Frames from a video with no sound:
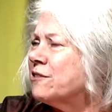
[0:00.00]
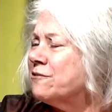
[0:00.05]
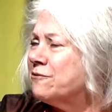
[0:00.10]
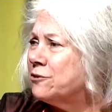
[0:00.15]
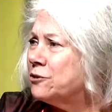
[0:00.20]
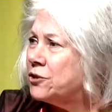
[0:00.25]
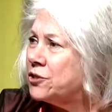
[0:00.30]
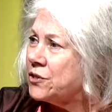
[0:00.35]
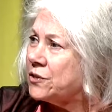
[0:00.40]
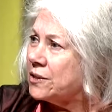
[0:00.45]
the
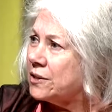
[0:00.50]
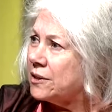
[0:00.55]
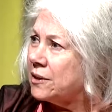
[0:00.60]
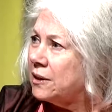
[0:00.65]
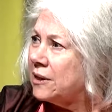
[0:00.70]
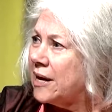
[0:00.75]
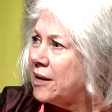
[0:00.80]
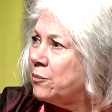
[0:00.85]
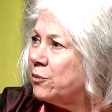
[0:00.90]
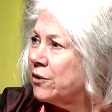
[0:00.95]
first
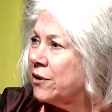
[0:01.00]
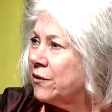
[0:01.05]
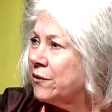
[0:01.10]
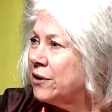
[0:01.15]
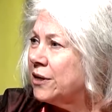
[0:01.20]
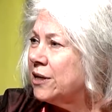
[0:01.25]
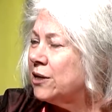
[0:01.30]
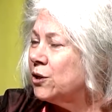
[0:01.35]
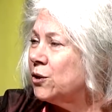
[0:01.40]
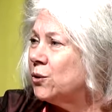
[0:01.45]

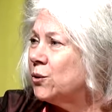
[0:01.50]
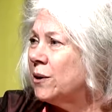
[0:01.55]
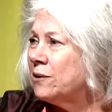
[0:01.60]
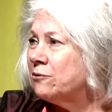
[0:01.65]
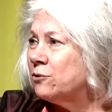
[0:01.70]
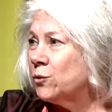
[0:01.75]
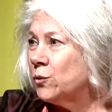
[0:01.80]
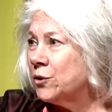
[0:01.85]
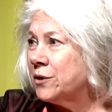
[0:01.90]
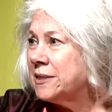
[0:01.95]
library you
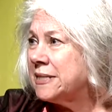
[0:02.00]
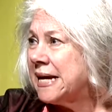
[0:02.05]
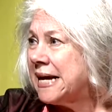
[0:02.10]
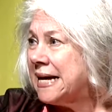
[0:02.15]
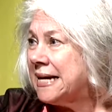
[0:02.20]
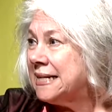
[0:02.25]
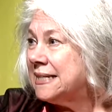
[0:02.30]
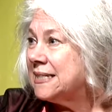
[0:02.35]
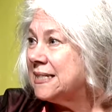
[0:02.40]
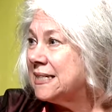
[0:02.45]
ever worked
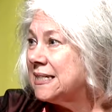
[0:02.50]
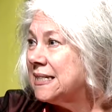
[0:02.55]
at?